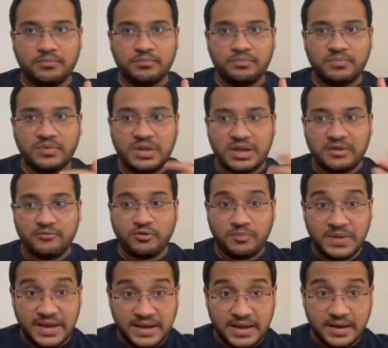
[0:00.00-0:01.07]
there would
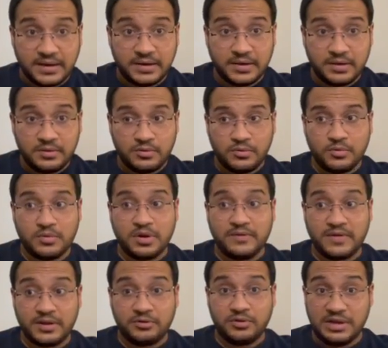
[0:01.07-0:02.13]
be an actor who are
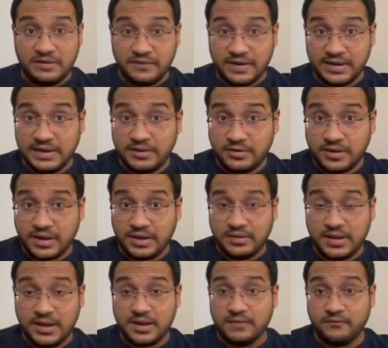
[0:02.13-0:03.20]
actually very trained.
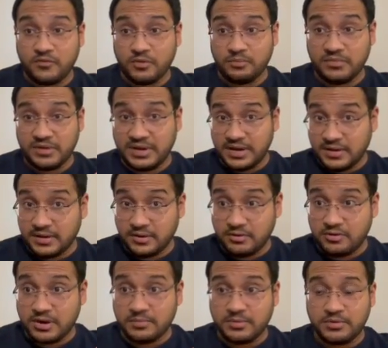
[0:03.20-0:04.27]
They come from the London
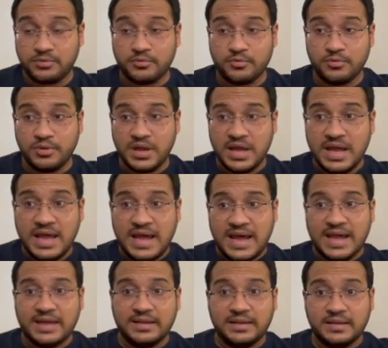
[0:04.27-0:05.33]
Drama School,
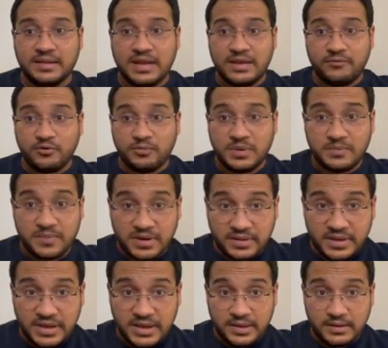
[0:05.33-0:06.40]
and they would be
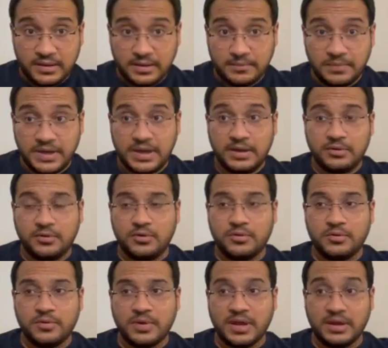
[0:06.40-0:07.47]
presenting a complaint to
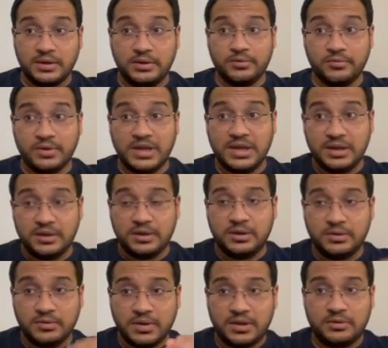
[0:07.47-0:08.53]
you, and you need
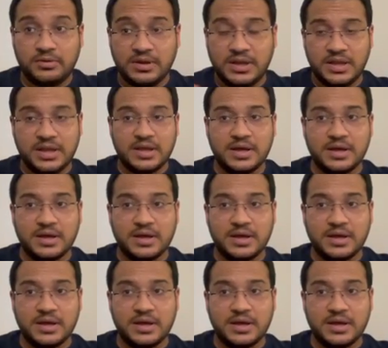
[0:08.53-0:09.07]
to actually